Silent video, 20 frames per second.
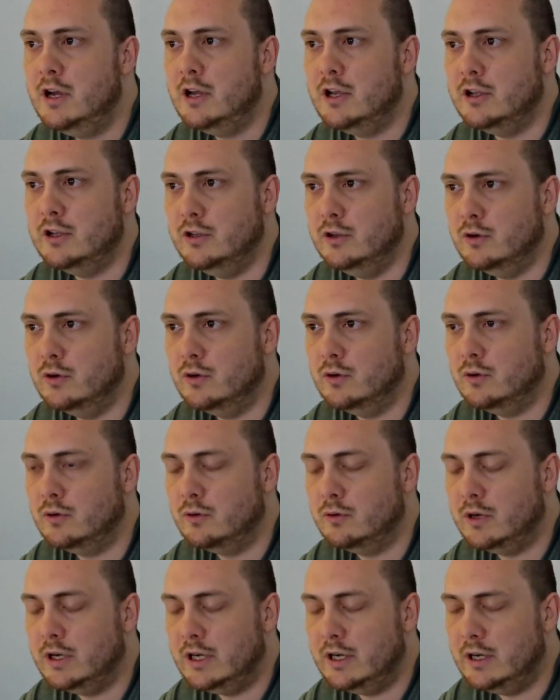
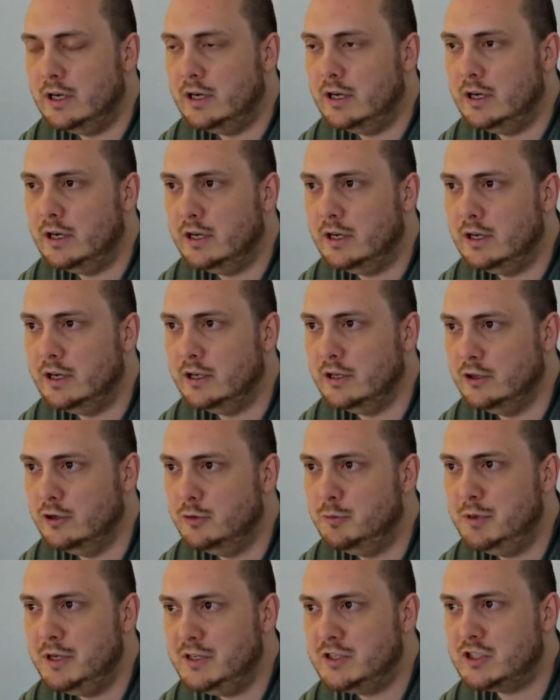
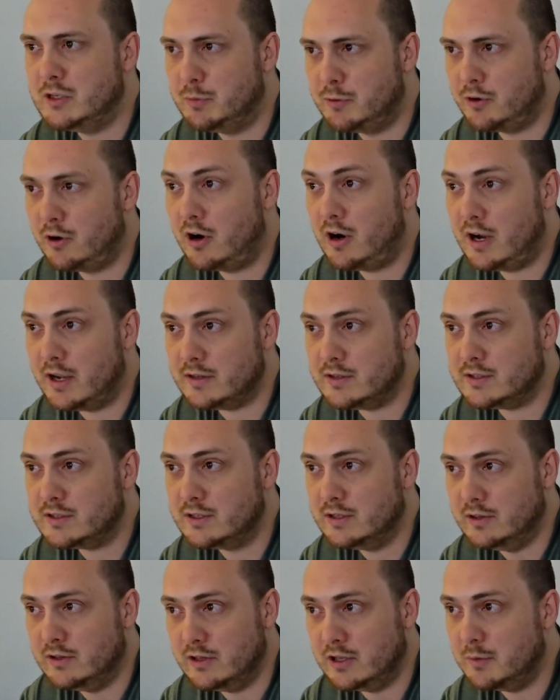You'd be surprised
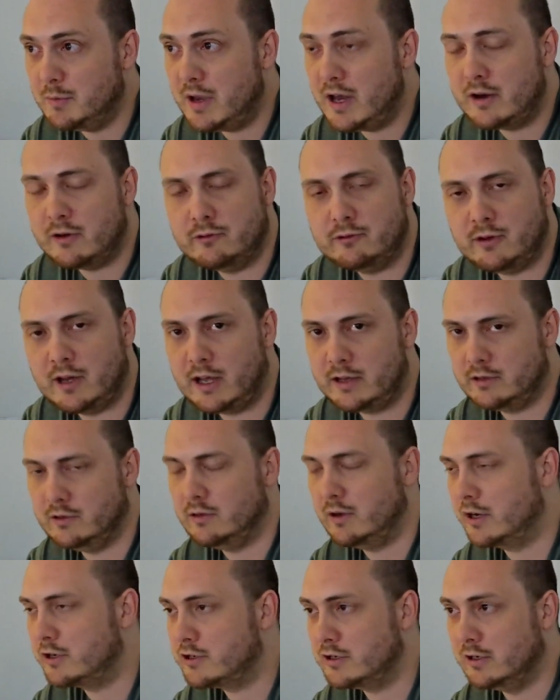the amount of flack you
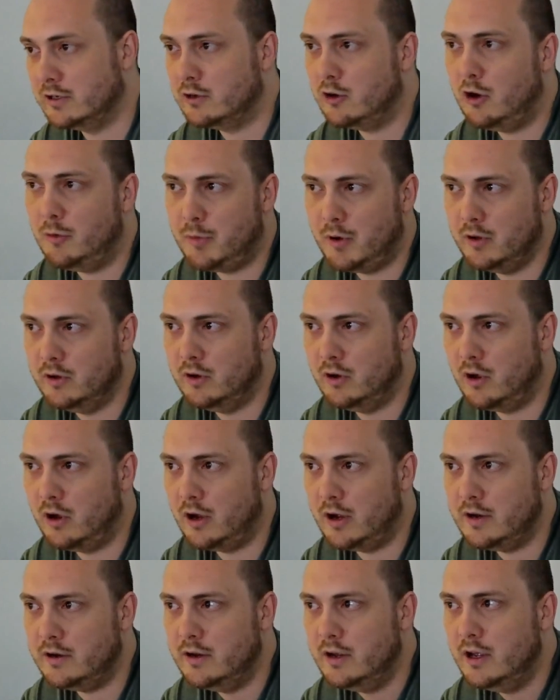actually cop
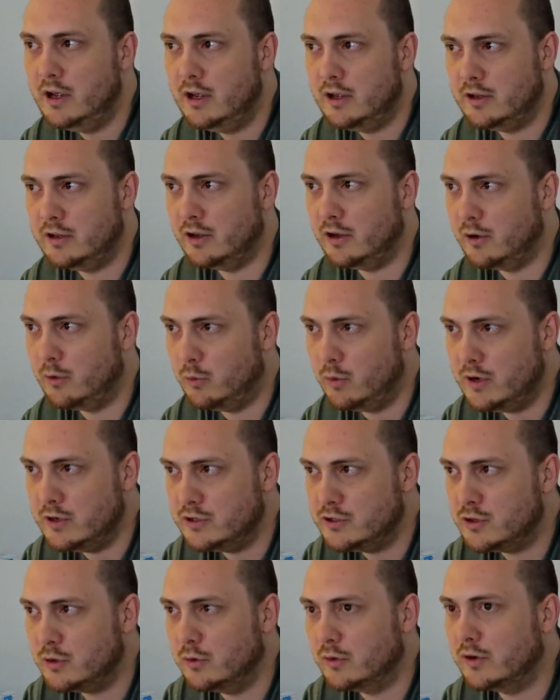online when
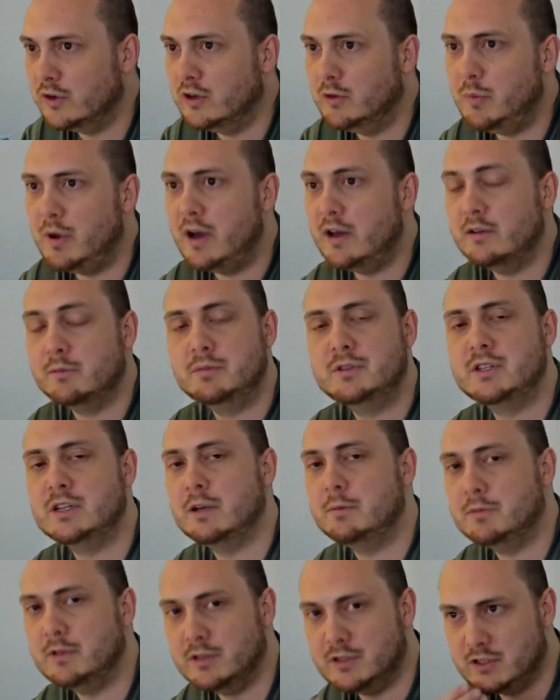talking about
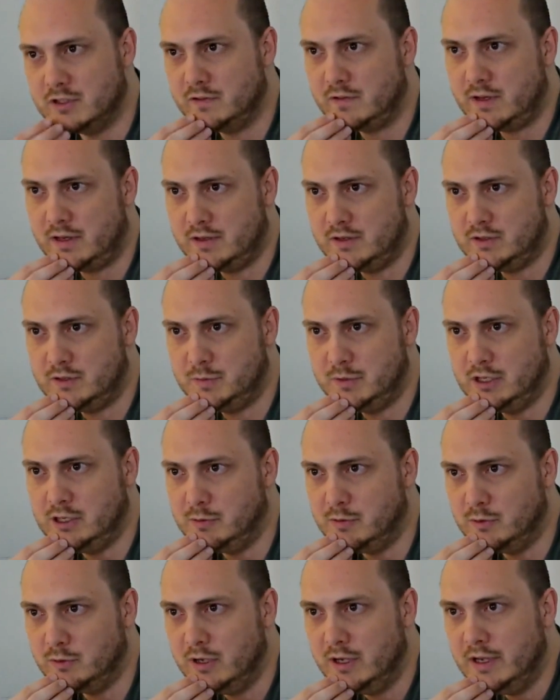acceptance of AS
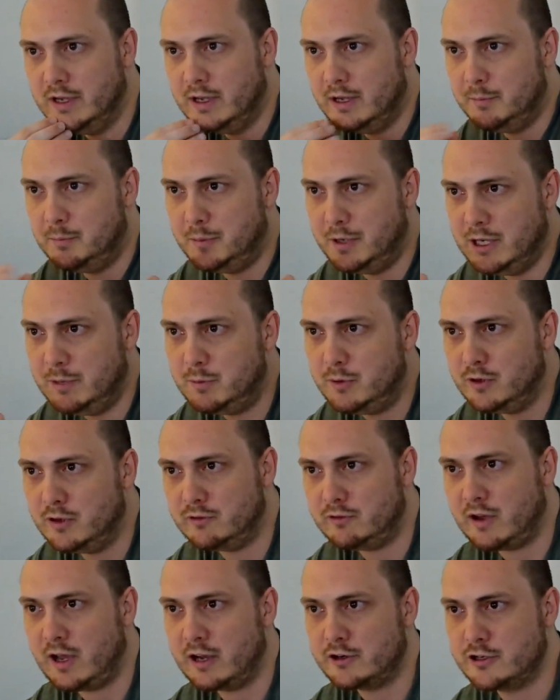people. People
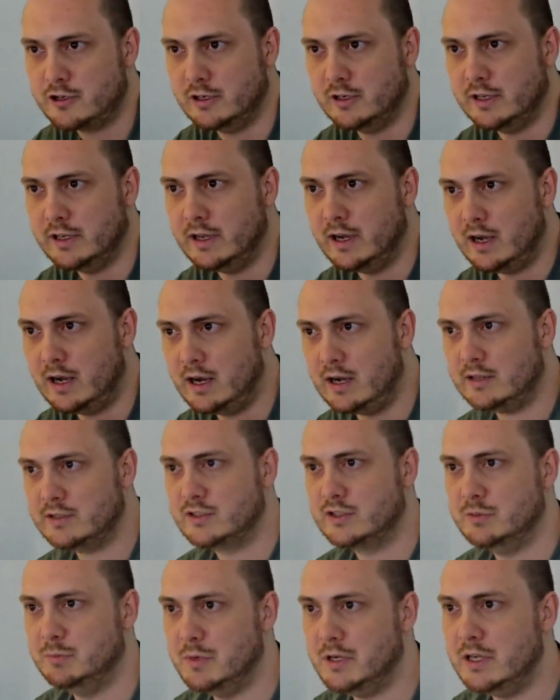have actually
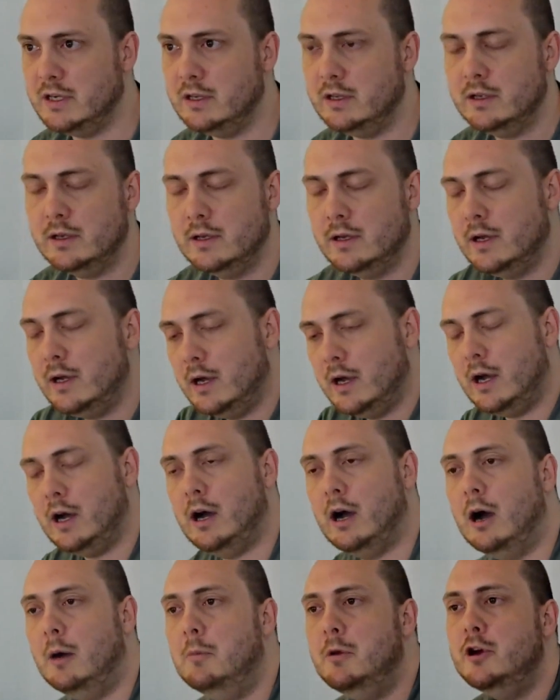asked me,
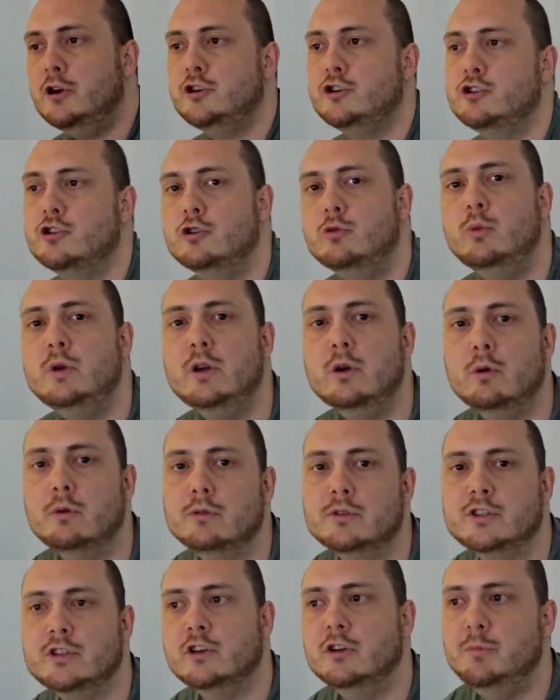should we
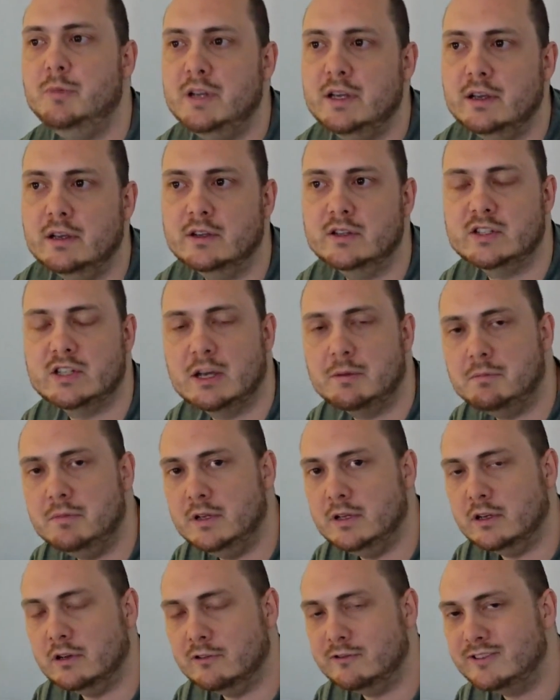also be
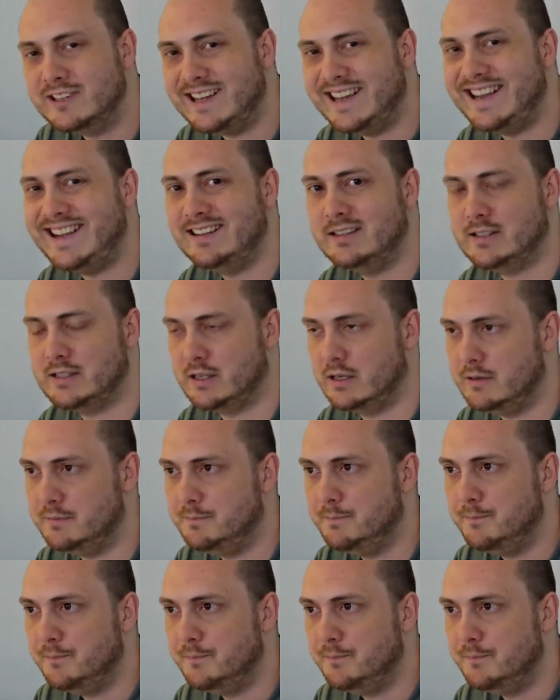accepting of cancer?